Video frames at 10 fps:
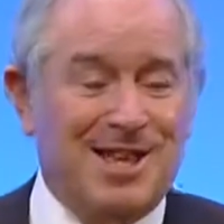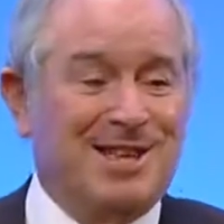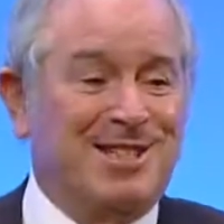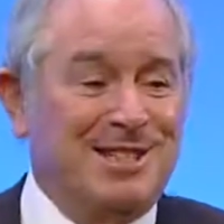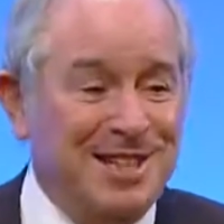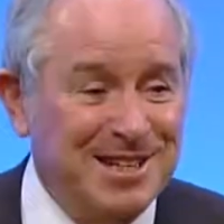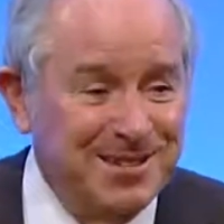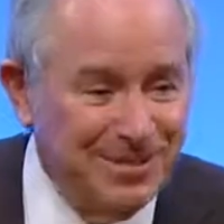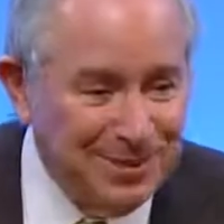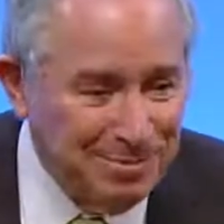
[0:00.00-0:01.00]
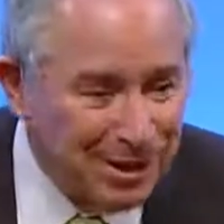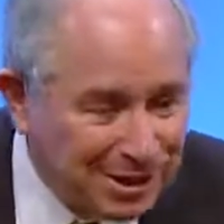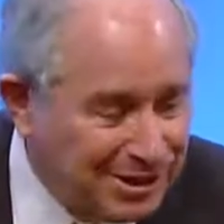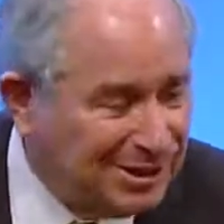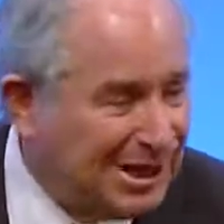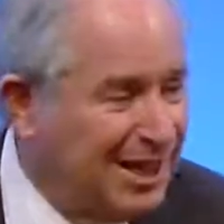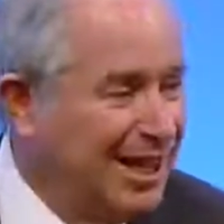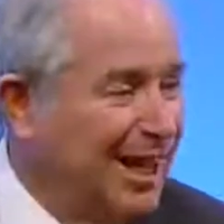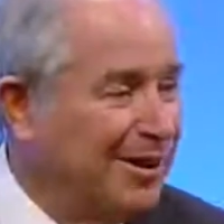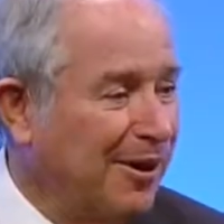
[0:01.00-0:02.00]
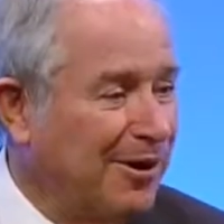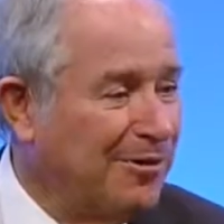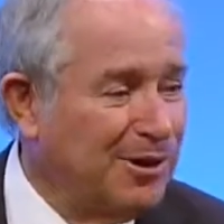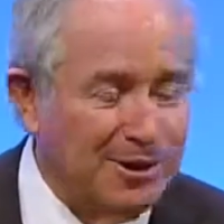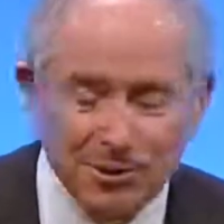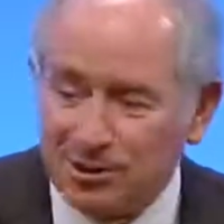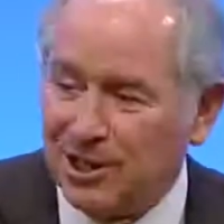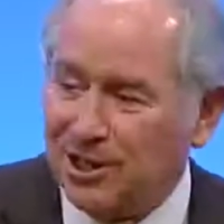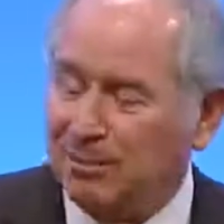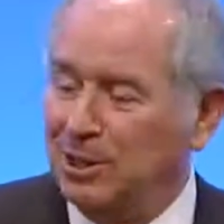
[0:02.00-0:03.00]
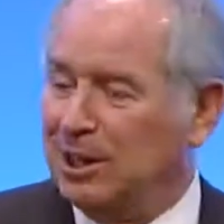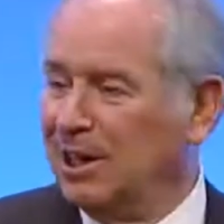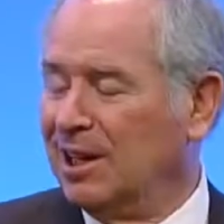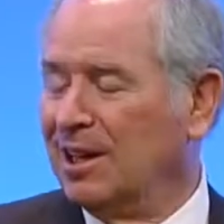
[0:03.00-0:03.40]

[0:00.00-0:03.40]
The dean of admissions at Harvard, are you kidding me?